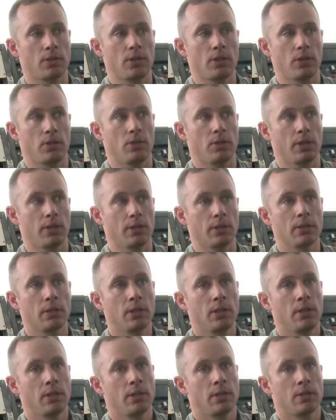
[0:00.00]
continue to
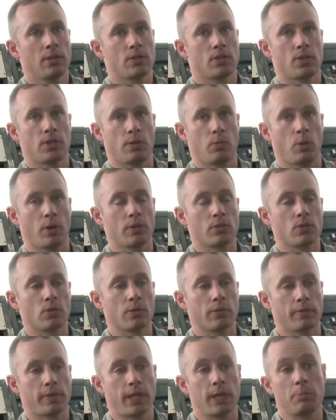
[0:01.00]
see what
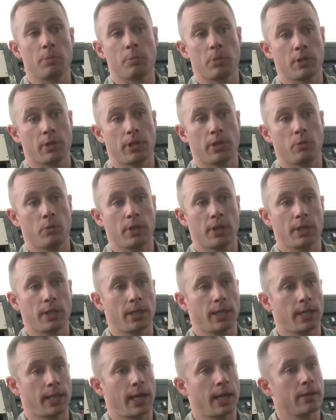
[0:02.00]
sort of capability we
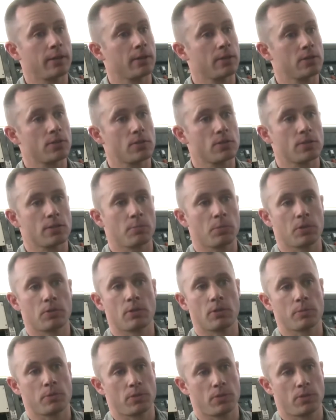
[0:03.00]
can get out of the system in
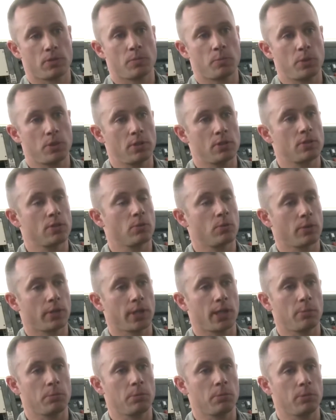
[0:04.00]
terms of the speeds that
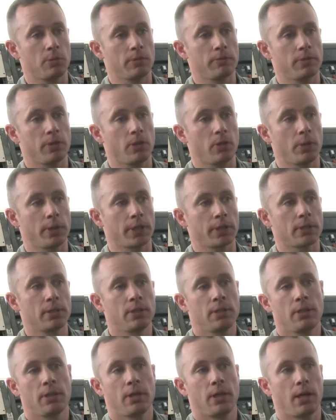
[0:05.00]
we're capable of going,
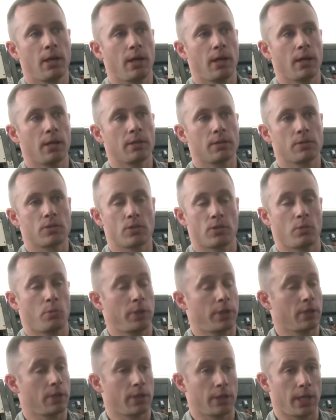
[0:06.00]
so that
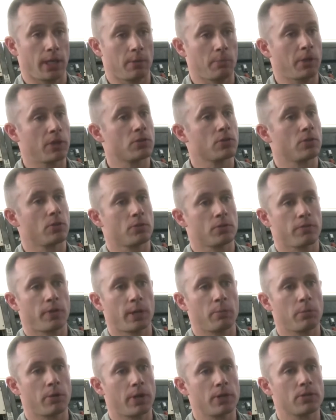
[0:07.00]
we can, again, measure those
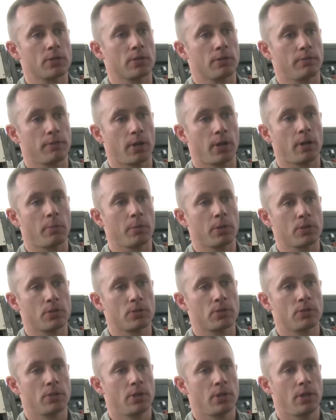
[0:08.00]
vibration
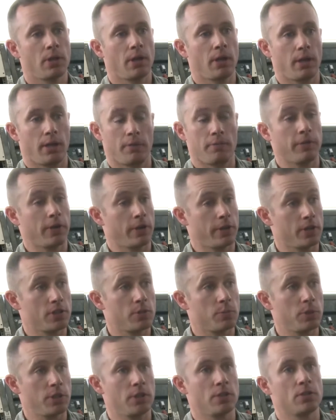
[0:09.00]
environments at
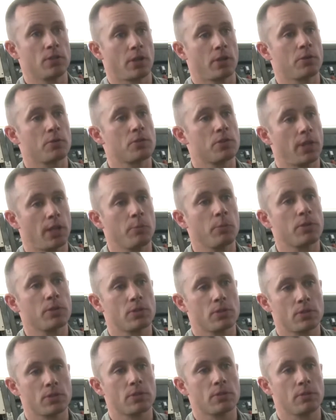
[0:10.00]
various speeds and understand what
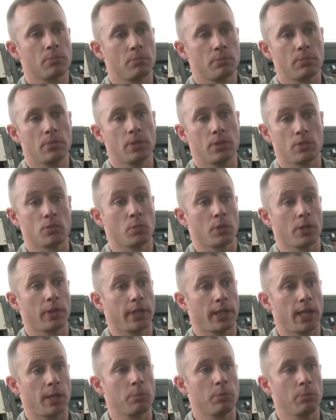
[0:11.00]
the system is
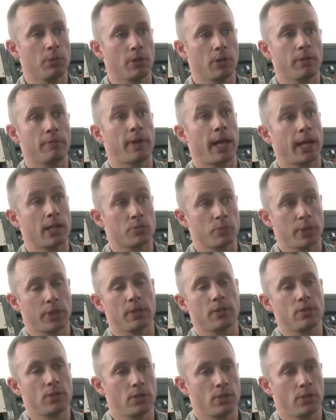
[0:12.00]
really capable of as we
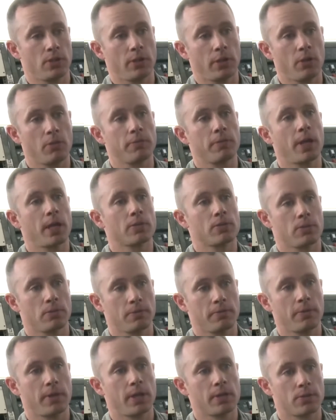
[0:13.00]
continue to go
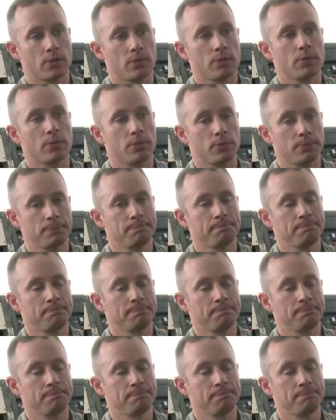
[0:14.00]
faster and faster.